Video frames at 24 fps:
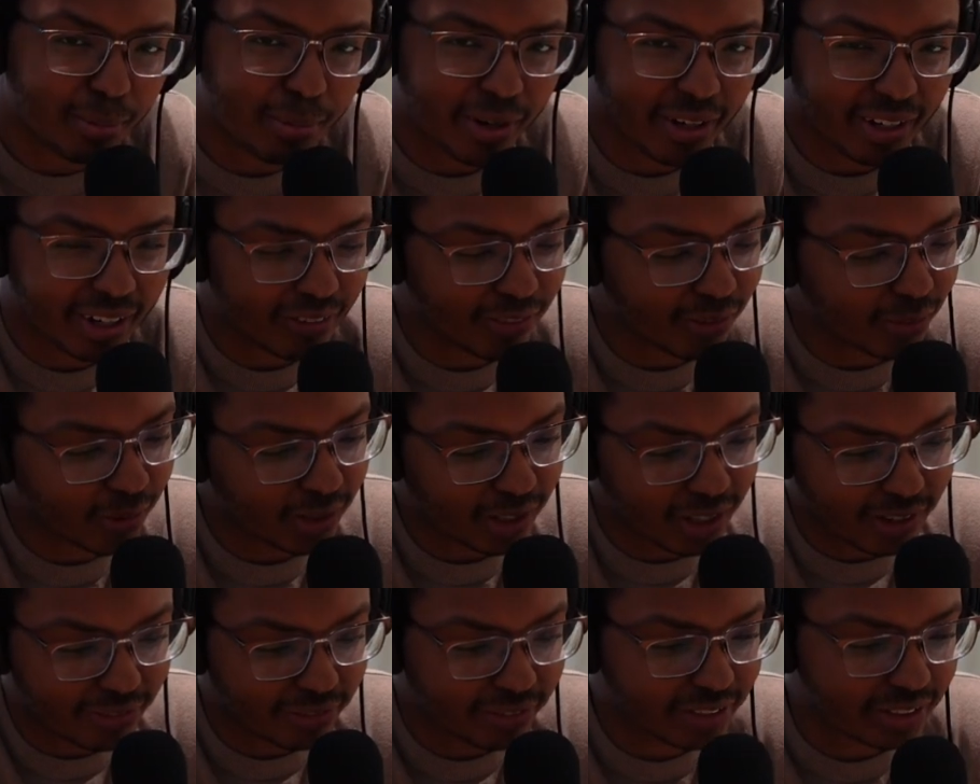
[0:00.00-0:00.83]
Mubarak, everyone.
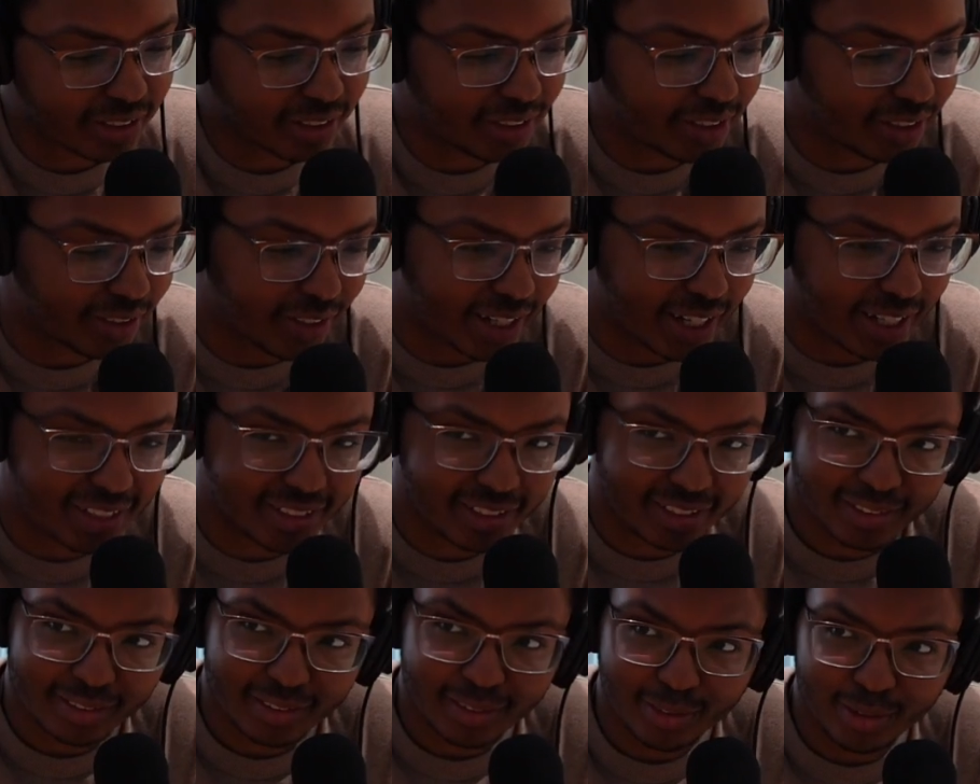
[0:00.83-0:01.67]
Obviously, you
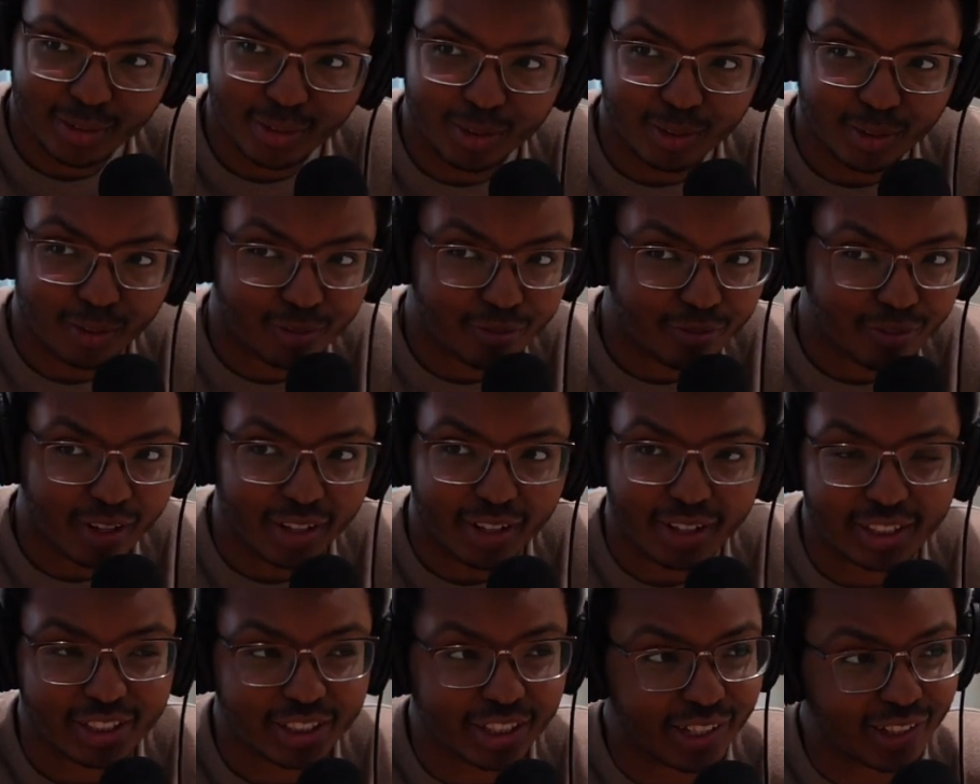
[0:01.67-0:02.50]
guys who
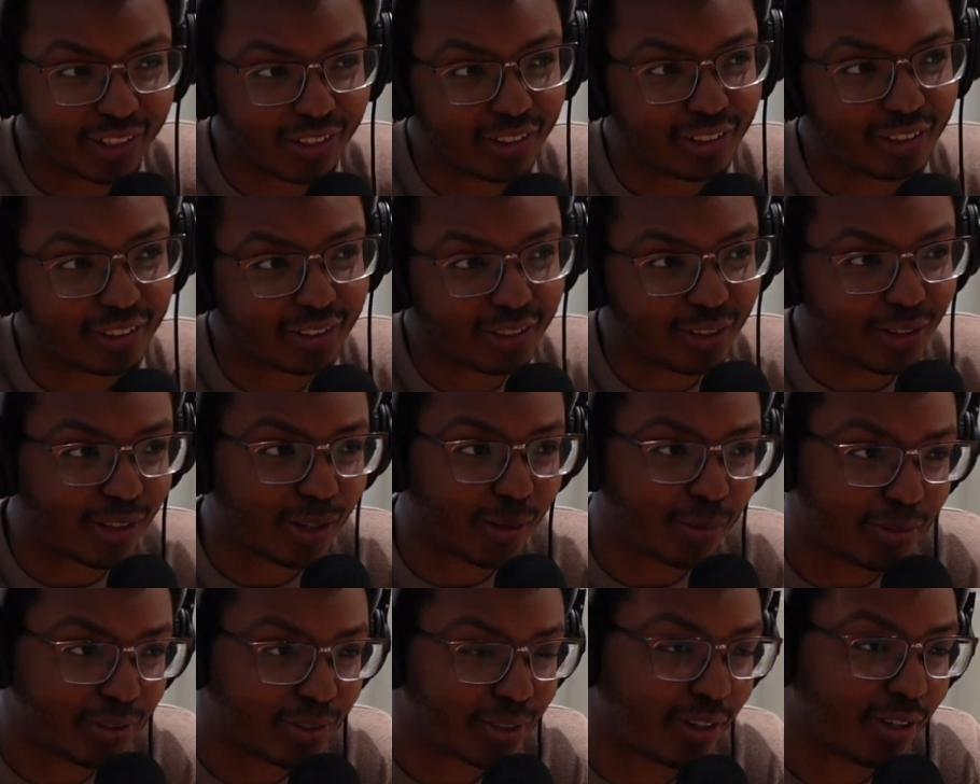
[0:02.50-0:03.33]
follow the channel know
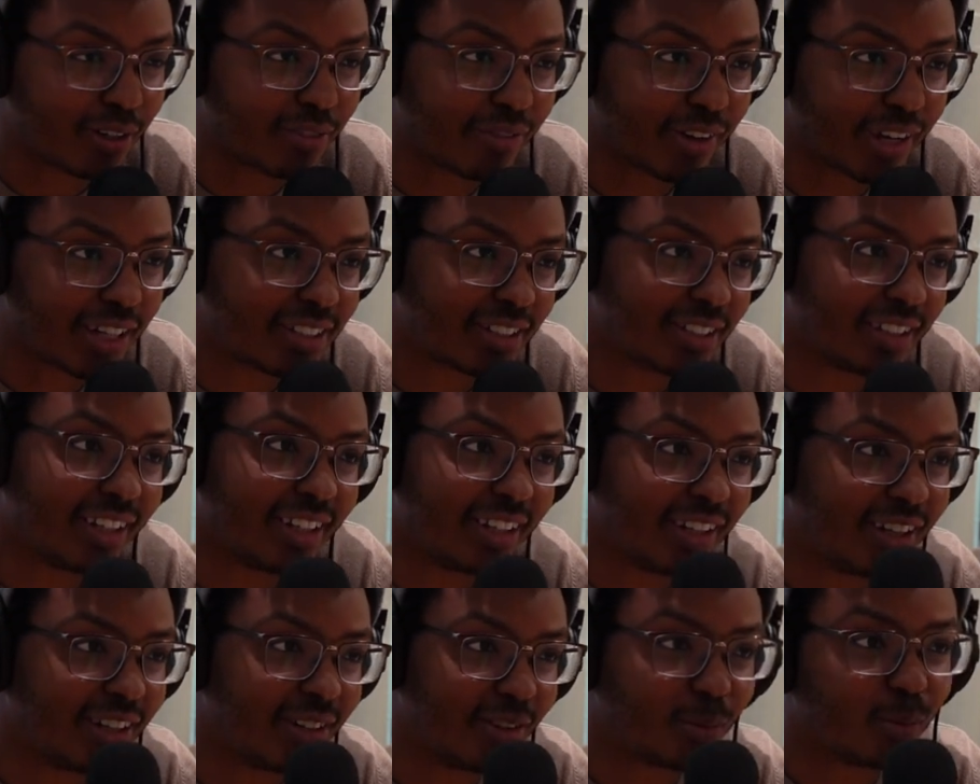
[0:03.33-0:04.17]
that we started fasting,
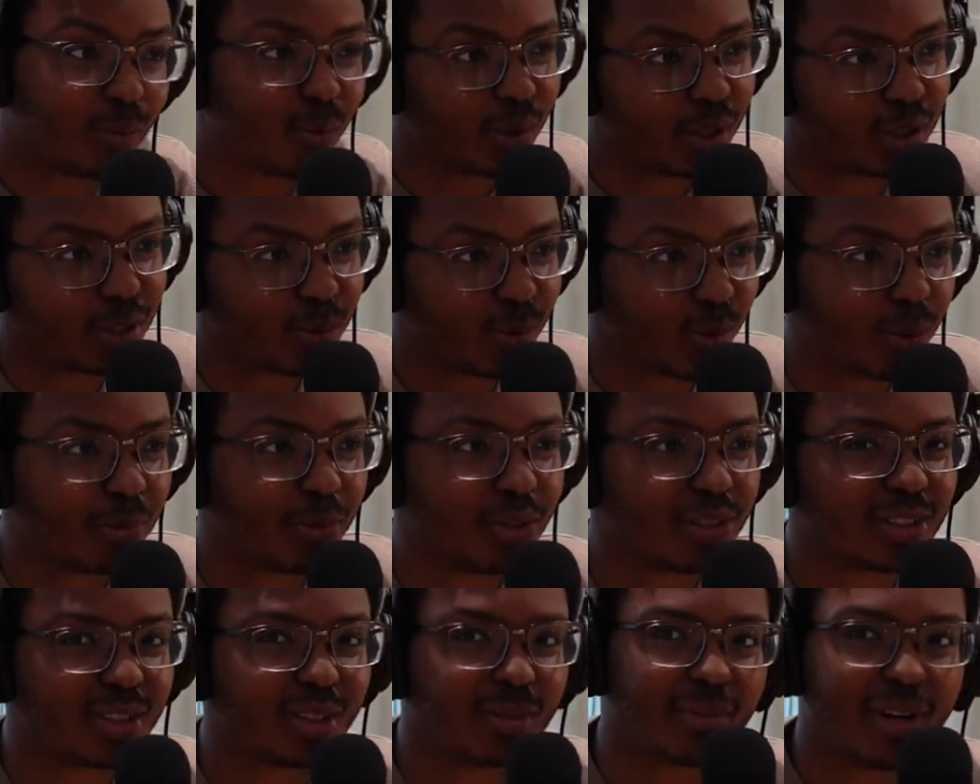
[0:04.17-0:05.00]
and then the ones who are
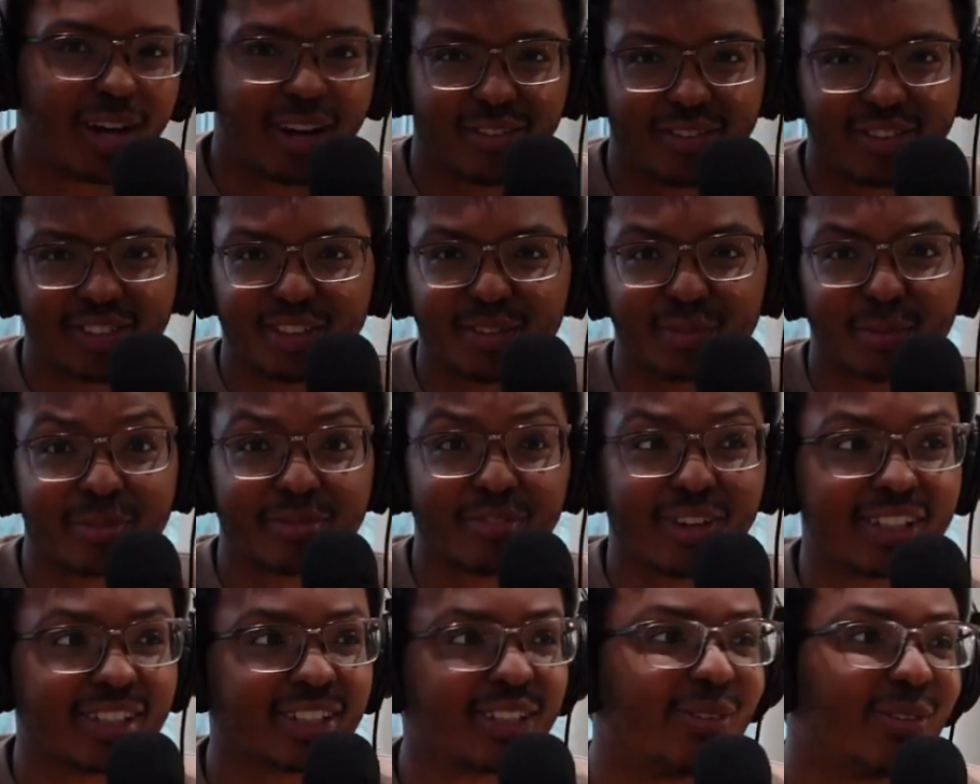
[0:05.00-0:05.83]
Muslim obviously have been
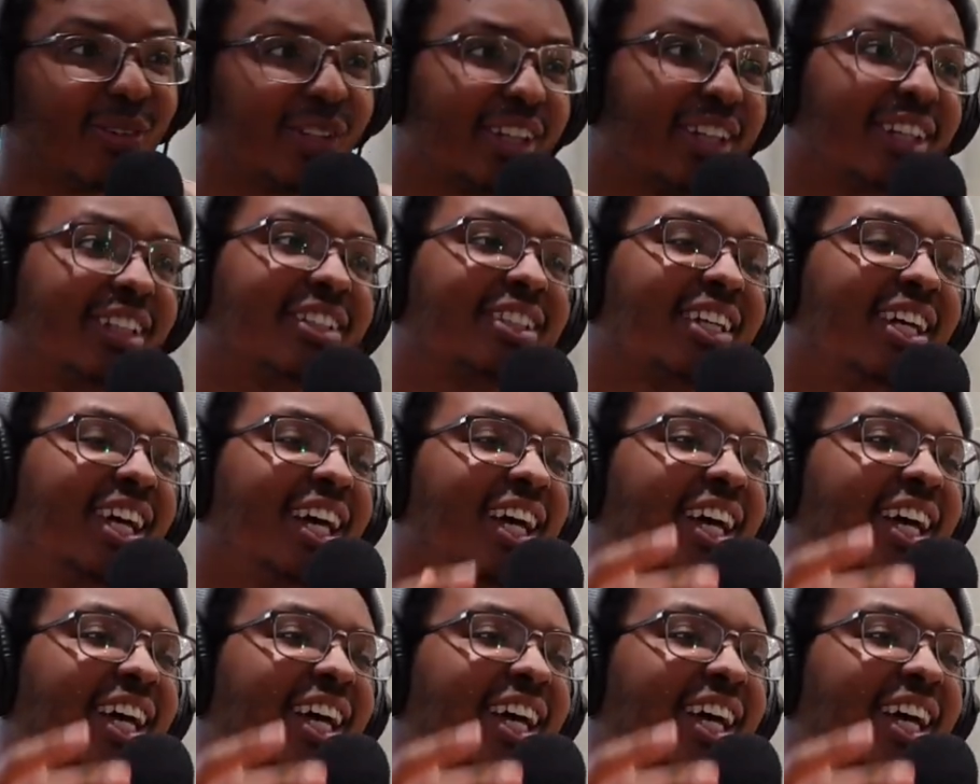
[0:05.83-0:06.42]
fasting with us.